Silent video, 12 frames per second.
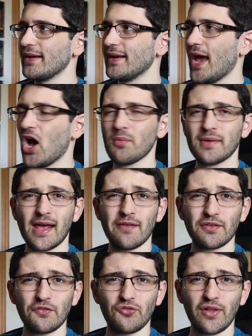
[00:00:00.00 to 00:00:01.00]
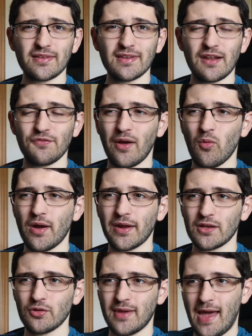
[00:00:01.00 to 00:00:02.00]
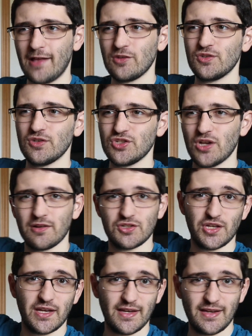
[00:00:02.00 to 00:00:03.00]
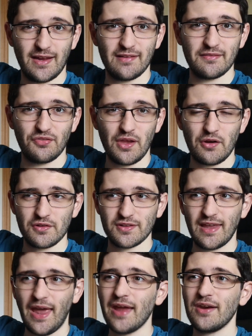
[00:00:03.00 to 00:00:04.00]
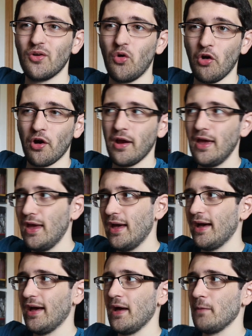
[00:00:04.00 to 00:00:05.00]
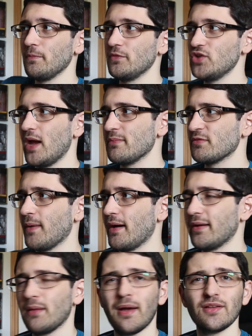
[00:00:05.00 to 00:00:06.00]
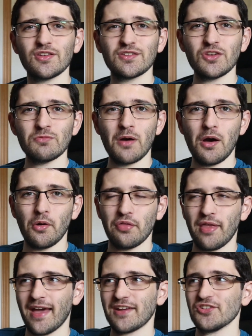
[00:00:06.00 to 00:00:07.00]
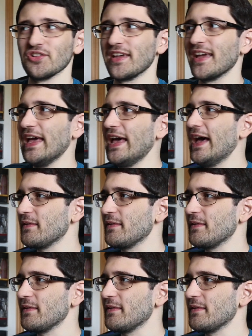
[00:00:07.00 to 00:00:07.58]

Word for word: now I'm kind of conflicted if I want to go catch Shang-Chi in theaters again or um, James Bond. I might just do both, actually.